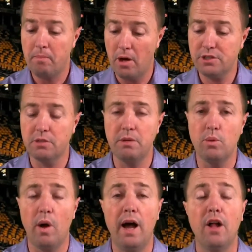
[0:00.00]
Boston,
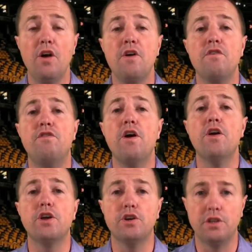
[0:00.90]
meanwhile,
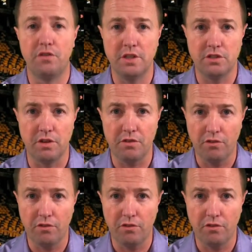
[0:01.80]
very good defensively.